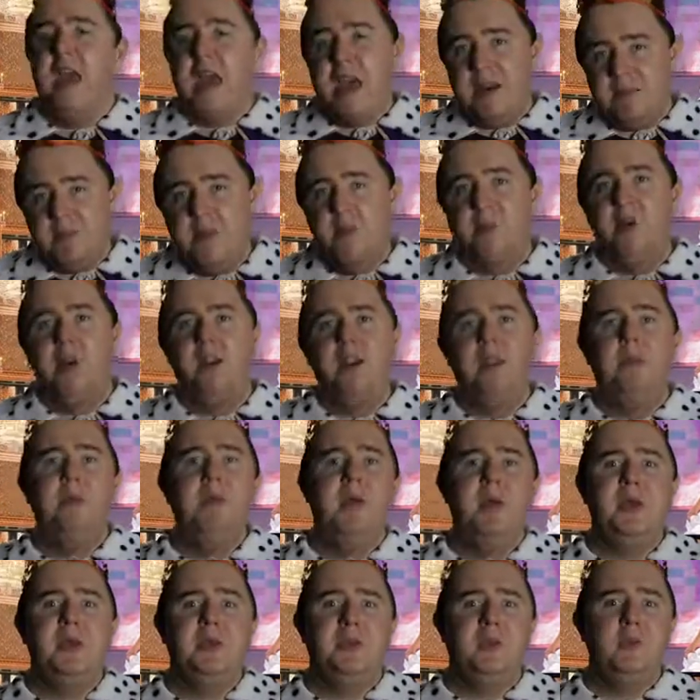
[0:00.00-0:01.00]
everyone in the
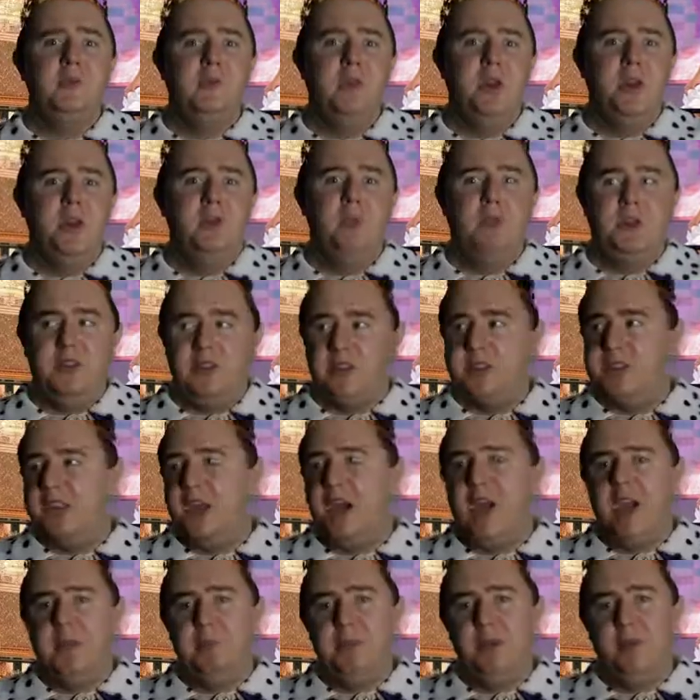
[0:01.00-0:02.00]
pissing world with a
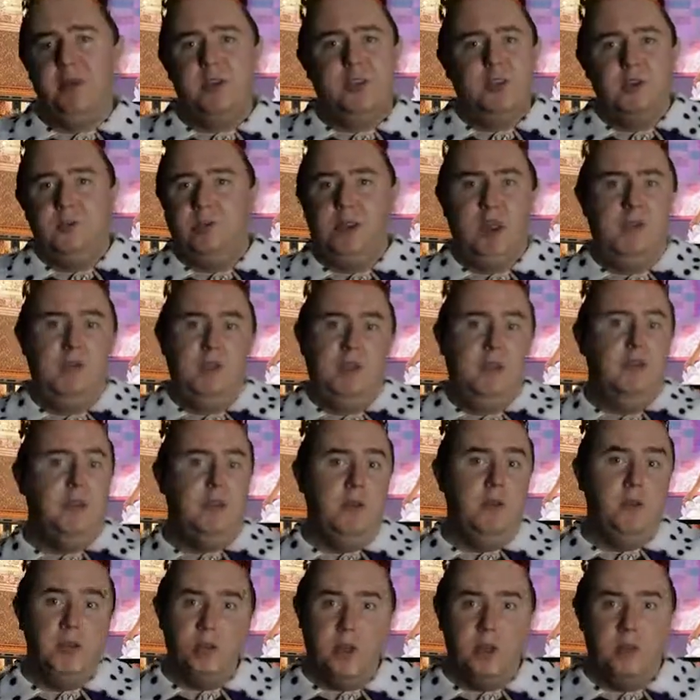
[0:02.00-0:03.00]
skybox or whatever you
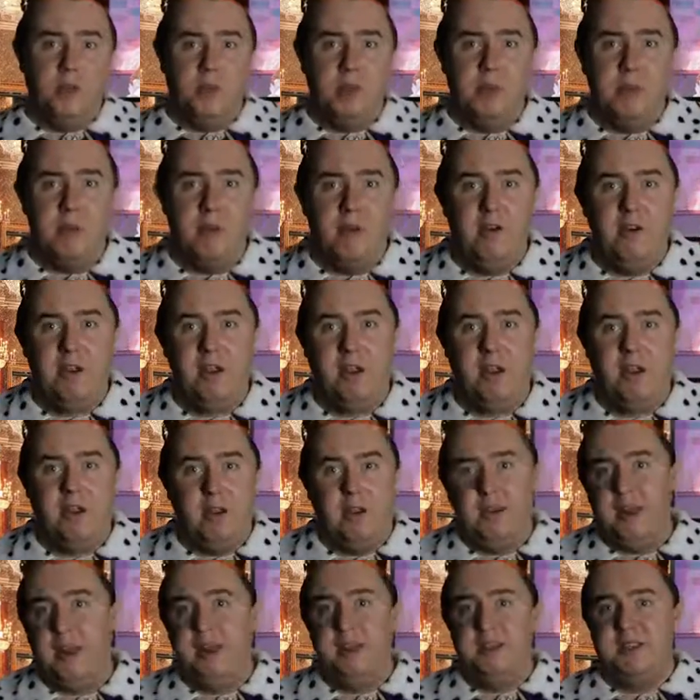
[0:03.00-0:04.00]
use over in America
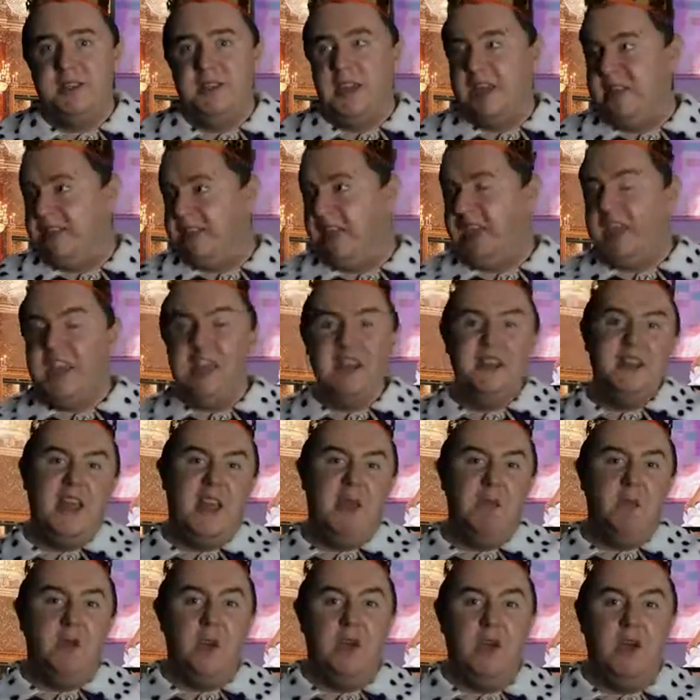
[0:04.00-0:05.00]
that has the
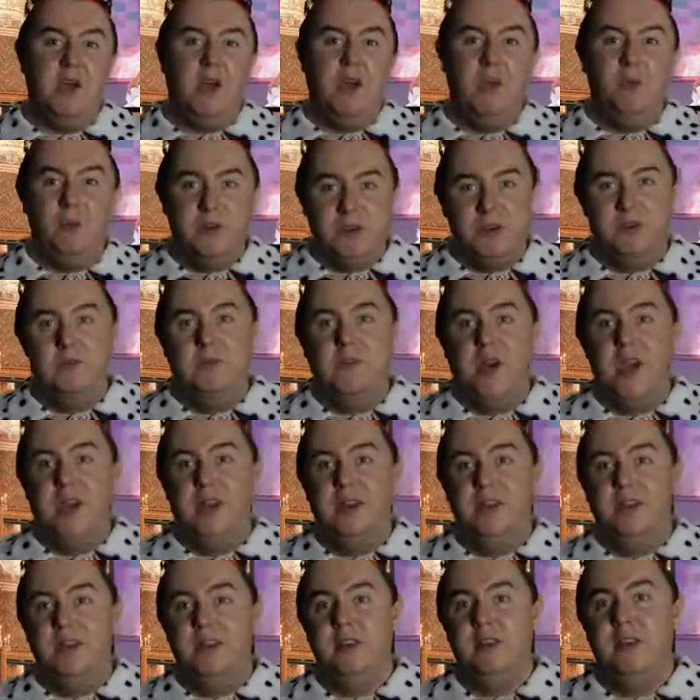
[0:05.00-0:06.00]
E-Network on was
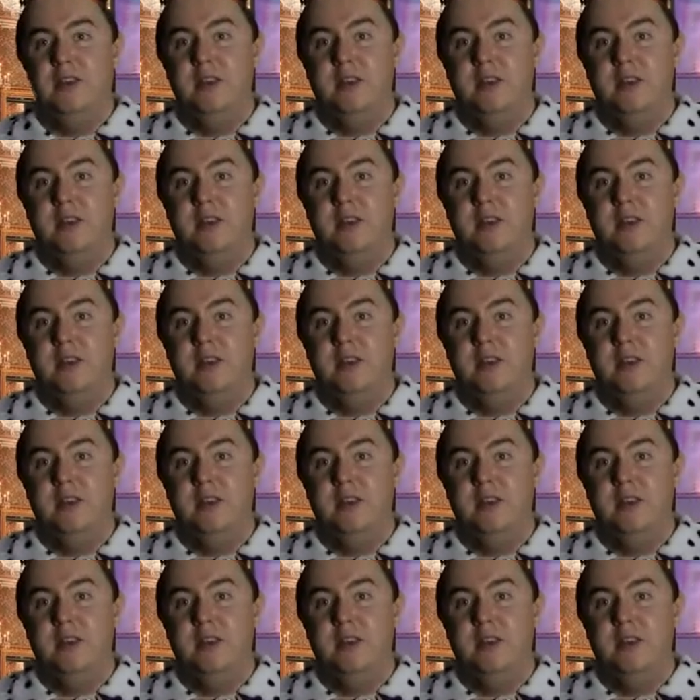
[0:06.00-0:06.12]
invited.